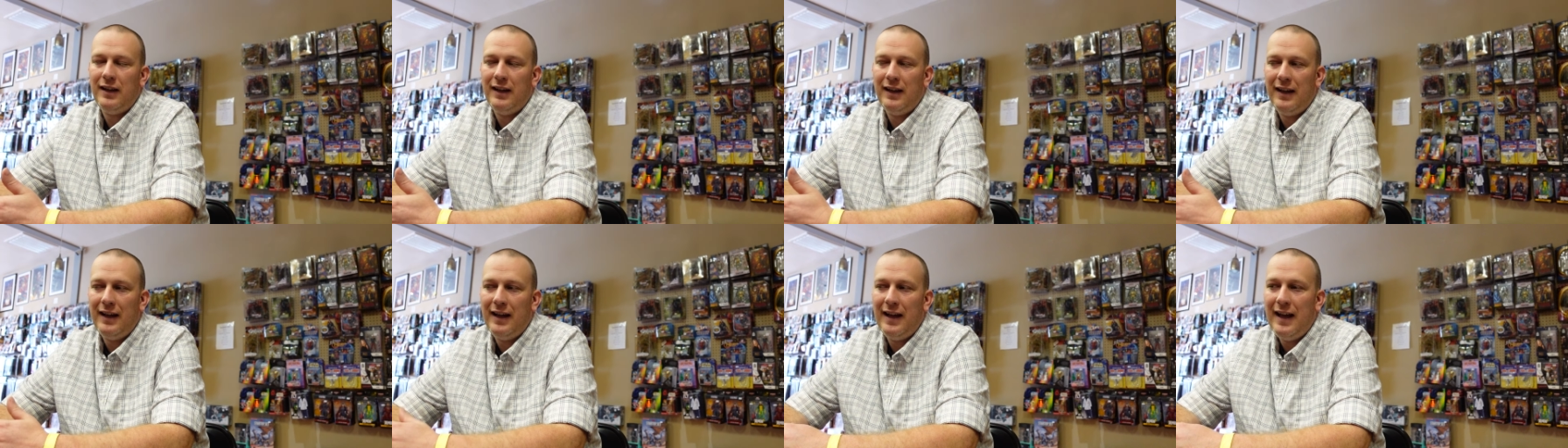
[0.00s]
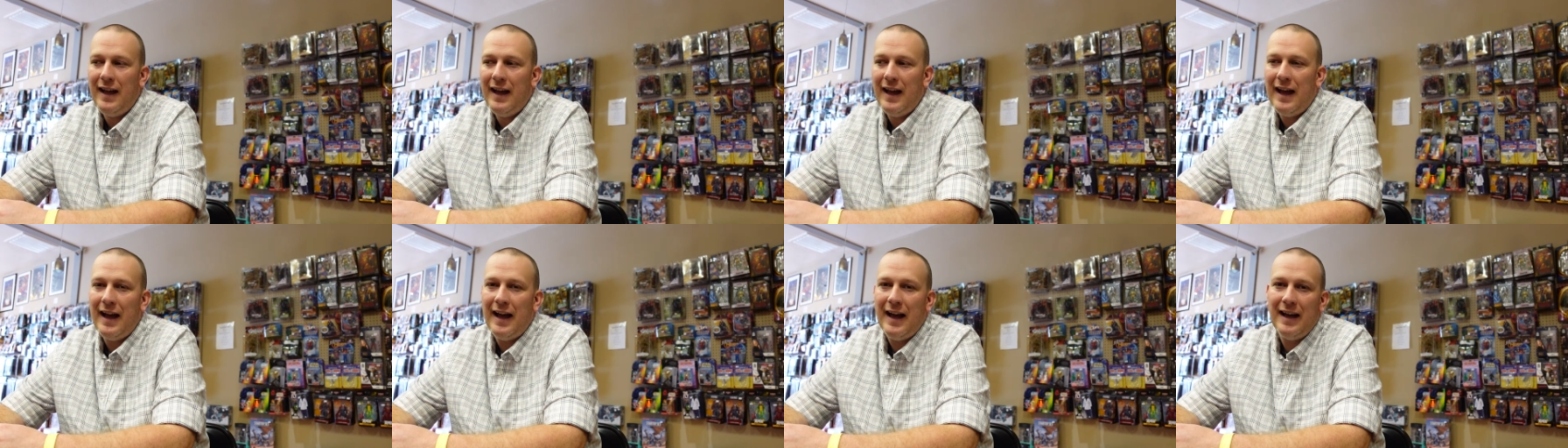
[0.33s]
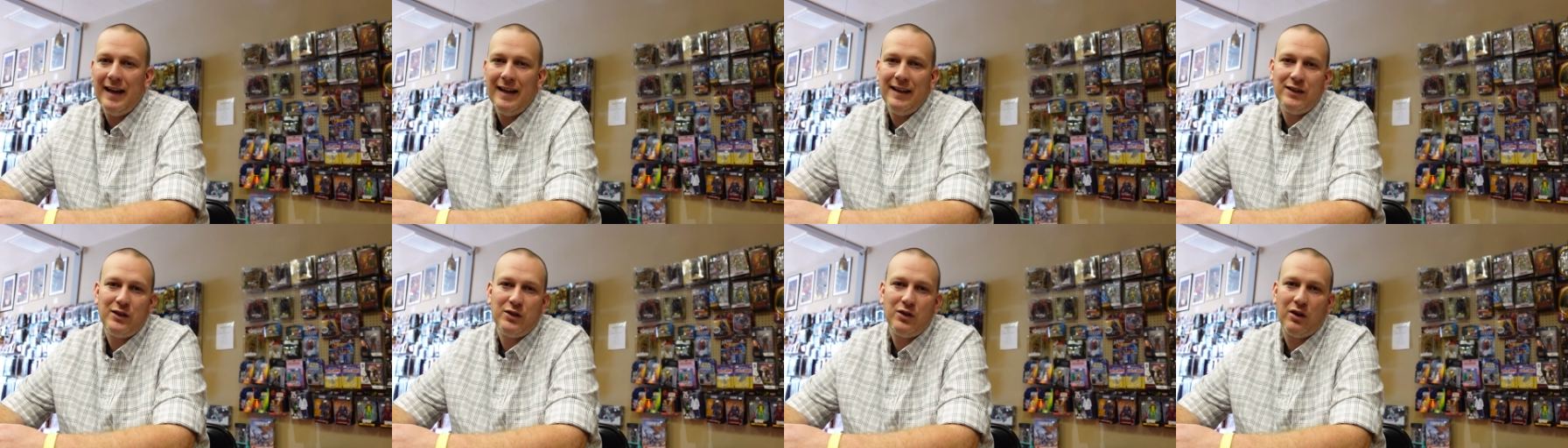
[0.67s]
uh,
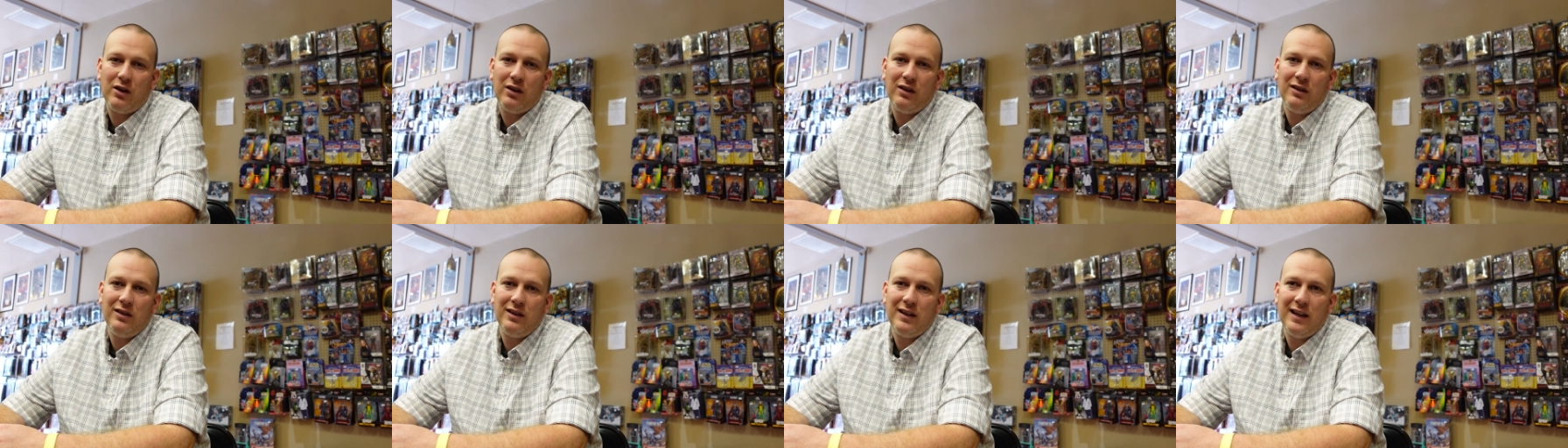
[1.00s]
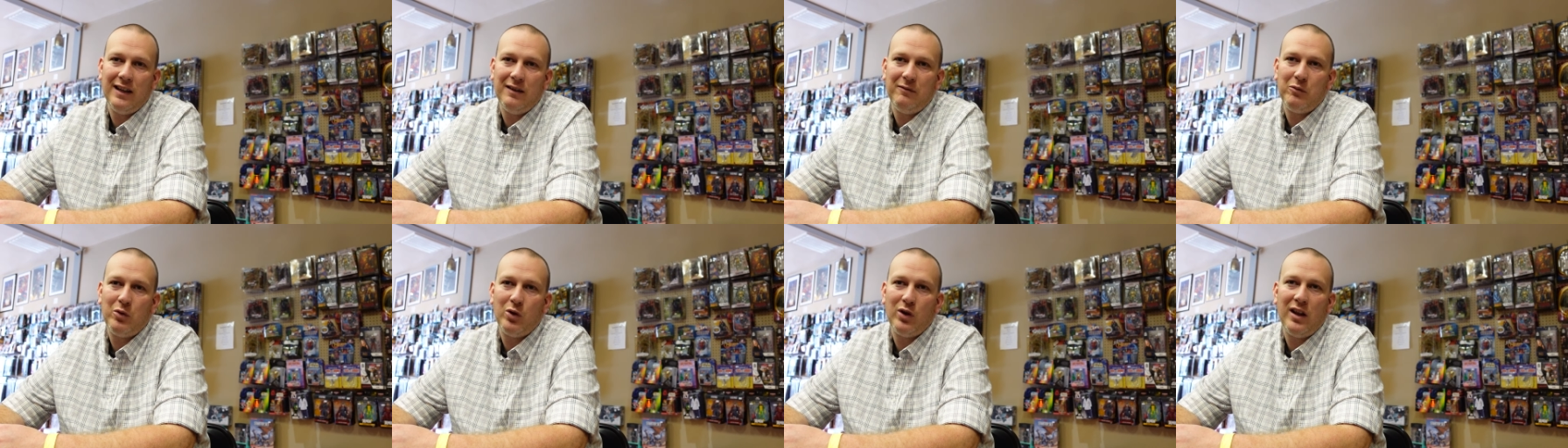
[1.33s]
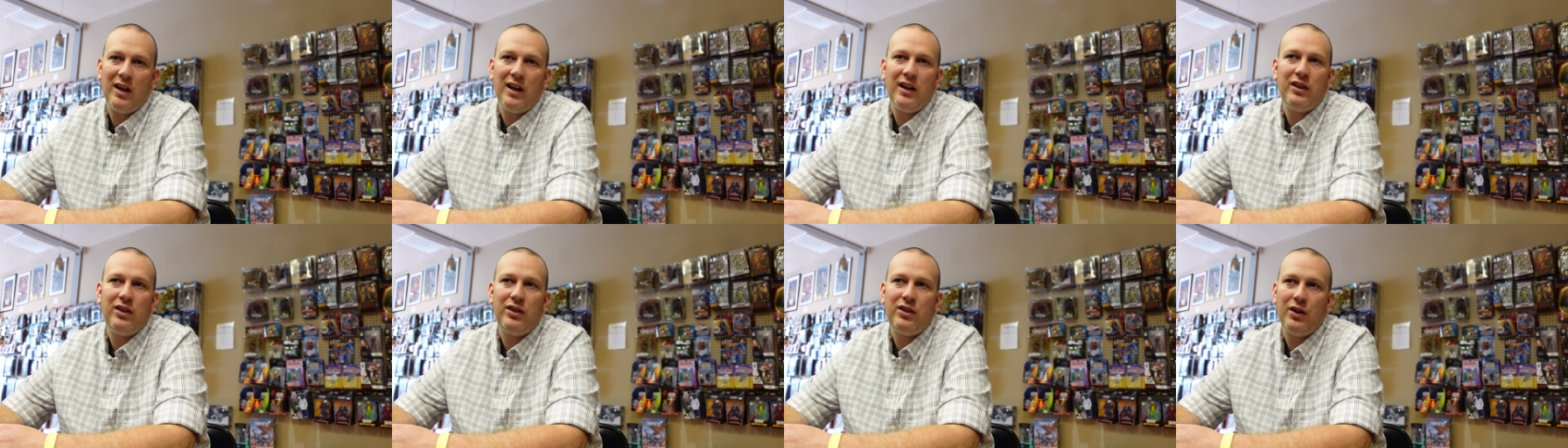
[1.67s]
it's going to look at more
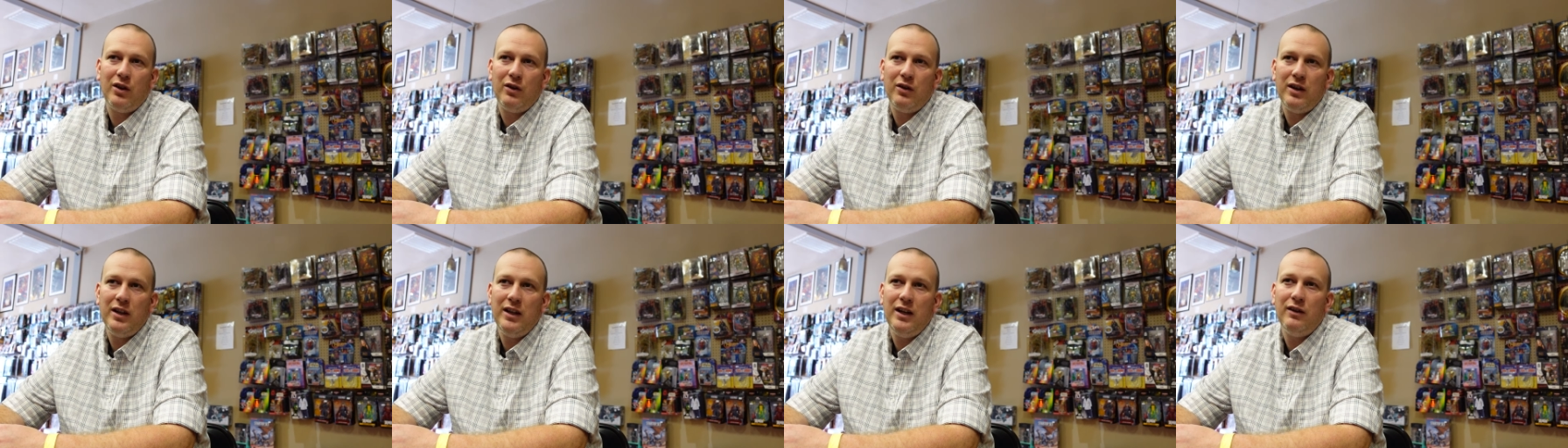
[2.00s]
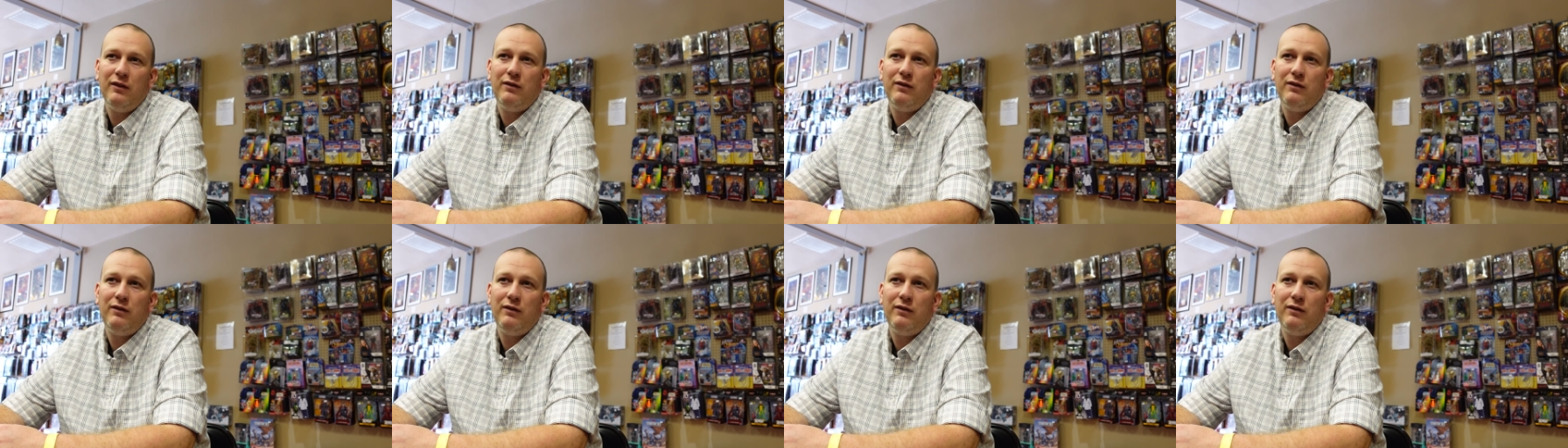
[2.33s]
like 30